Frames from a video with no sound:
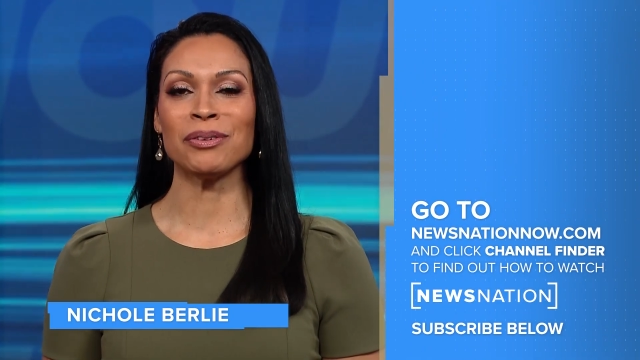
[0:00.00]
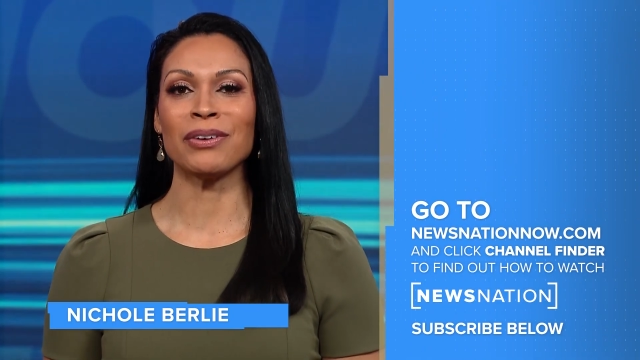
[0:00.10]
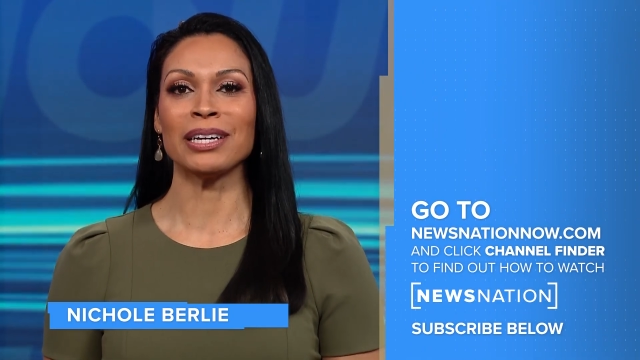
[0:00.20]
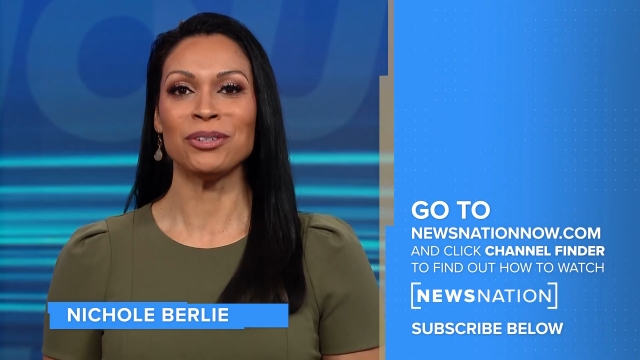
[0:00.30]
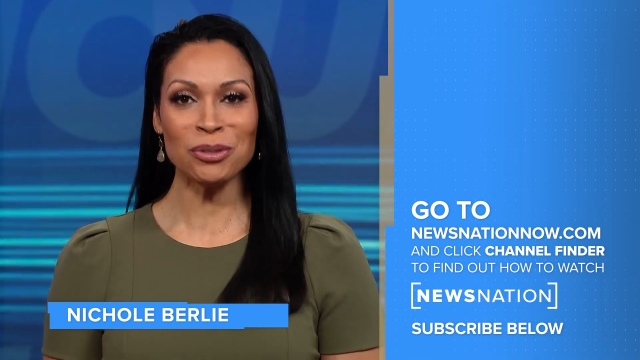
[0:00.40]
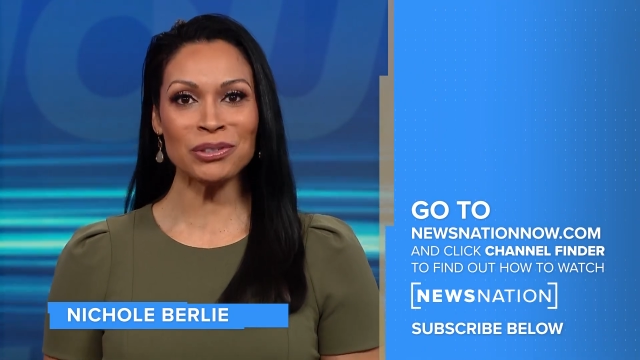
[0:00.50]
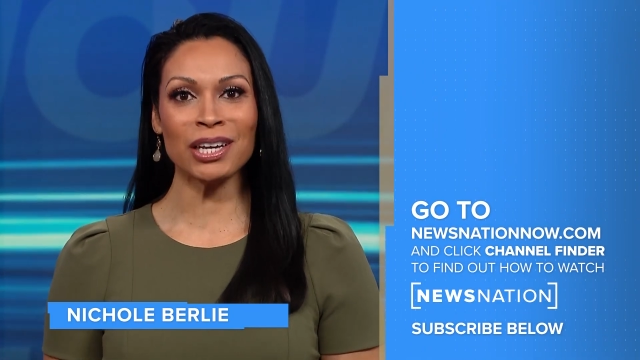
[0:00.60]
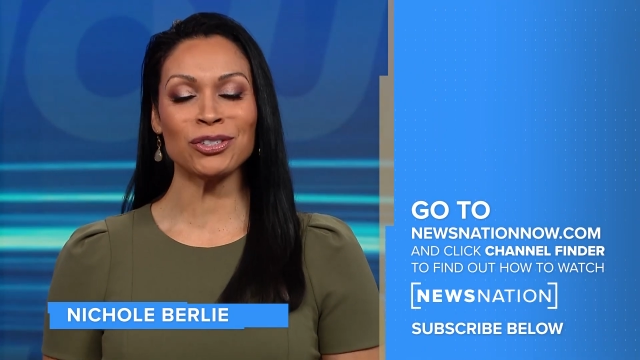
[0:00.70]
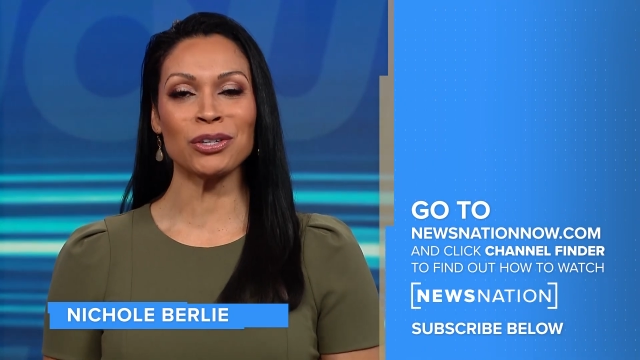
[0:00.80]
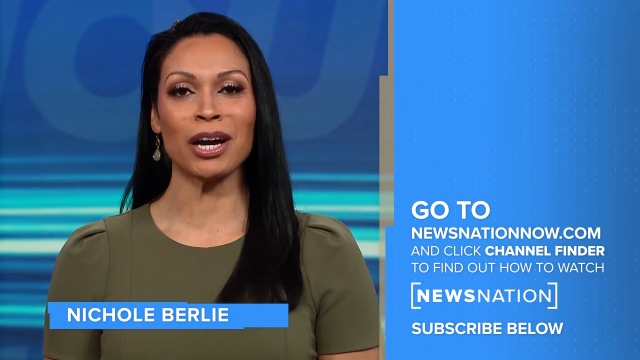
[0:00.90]
to find
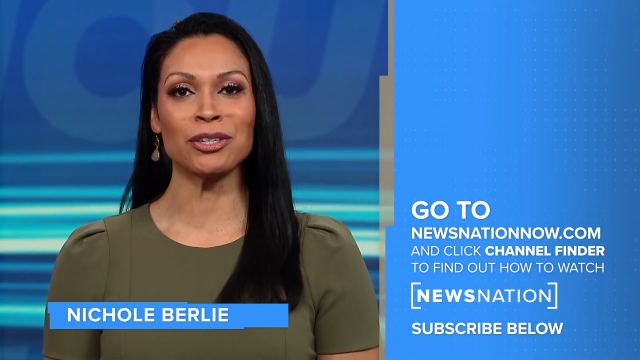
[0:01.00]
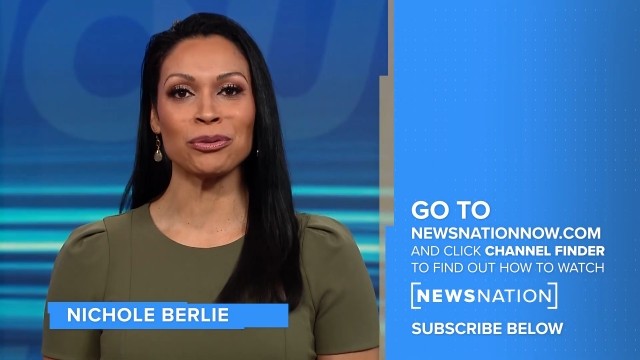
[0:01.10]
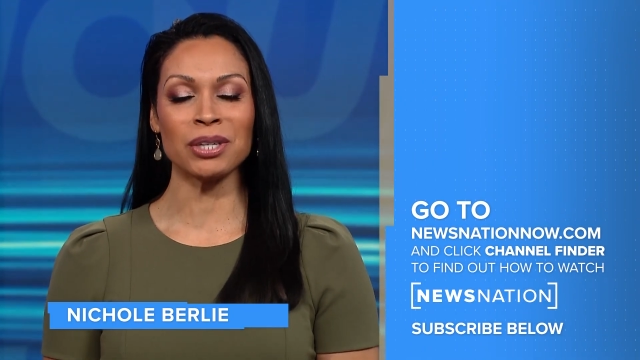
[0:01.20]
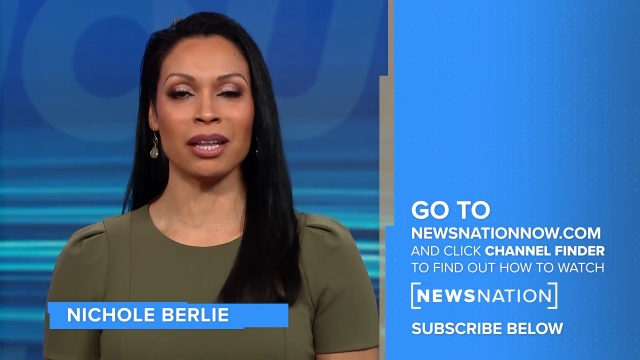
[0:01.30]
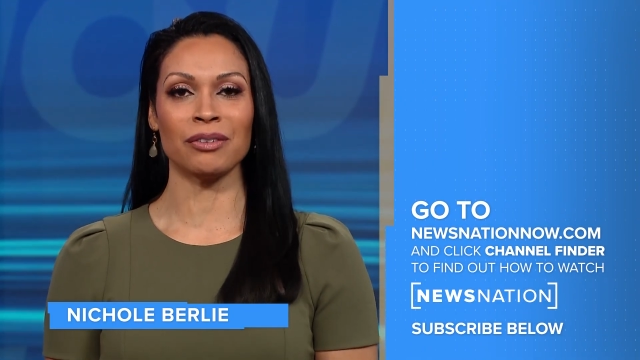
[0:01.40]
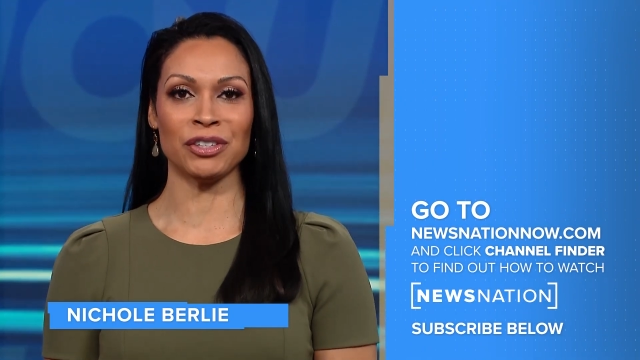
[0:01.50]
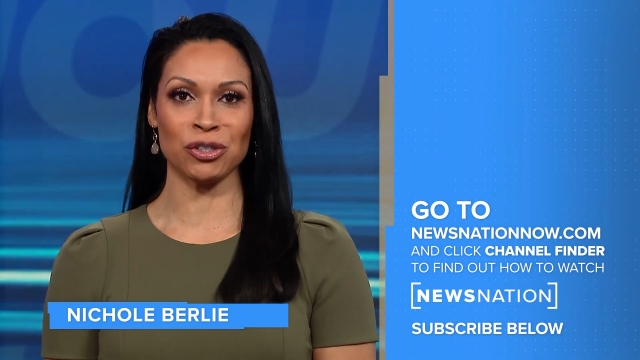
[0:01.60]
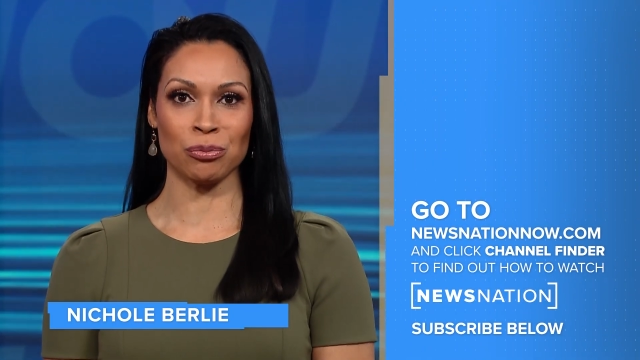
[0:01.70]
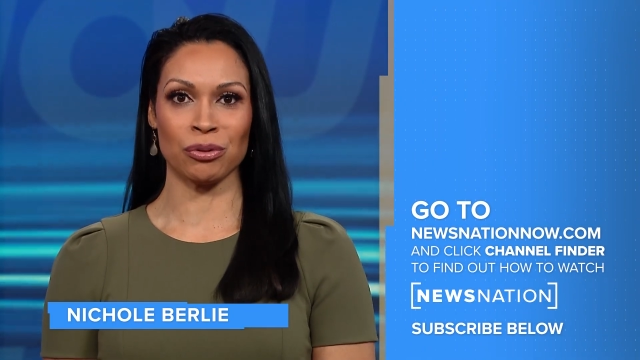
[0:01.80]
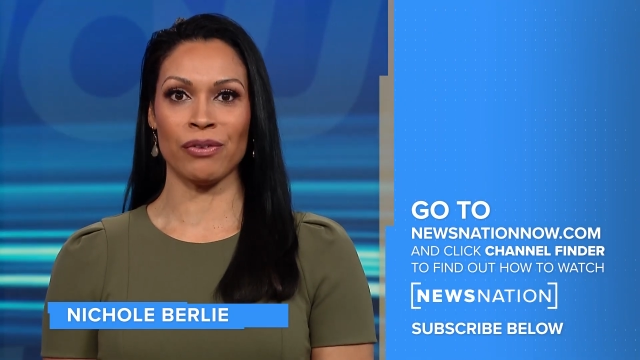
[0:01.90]
NewsNation on your
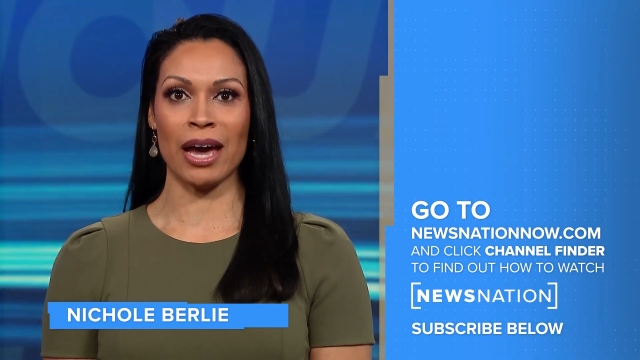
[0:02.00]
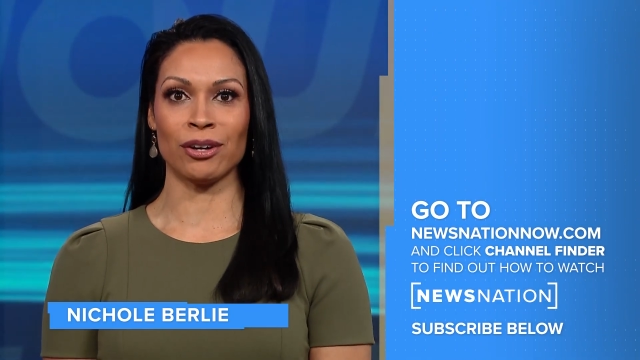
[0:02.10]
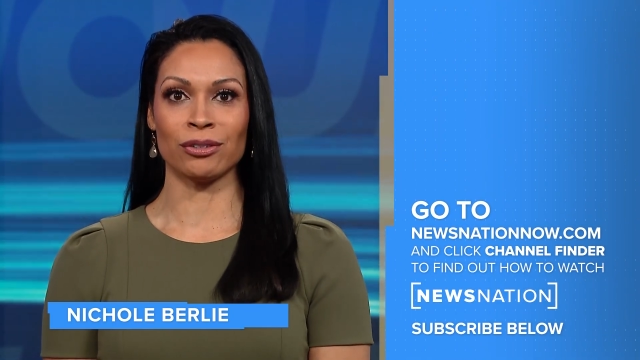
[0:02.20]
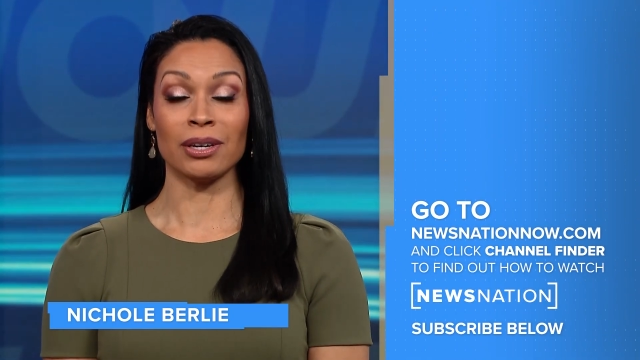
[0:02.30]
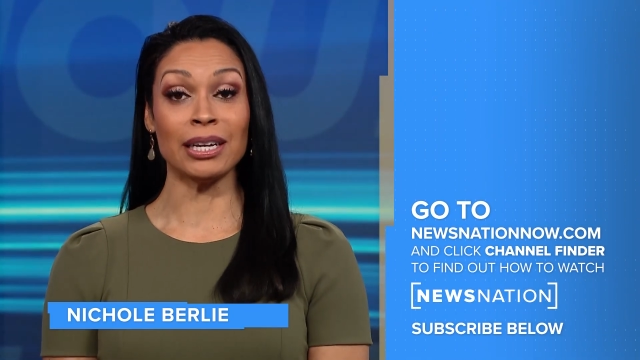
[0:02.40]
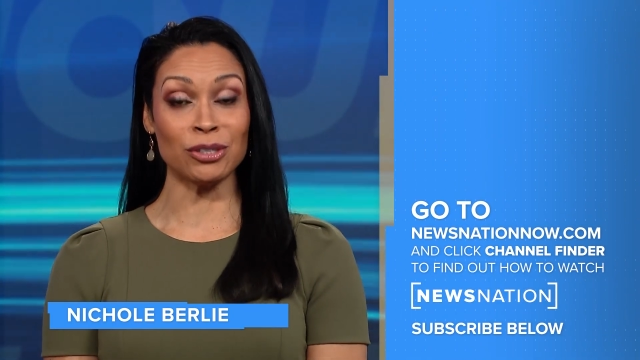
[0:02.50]
television provider.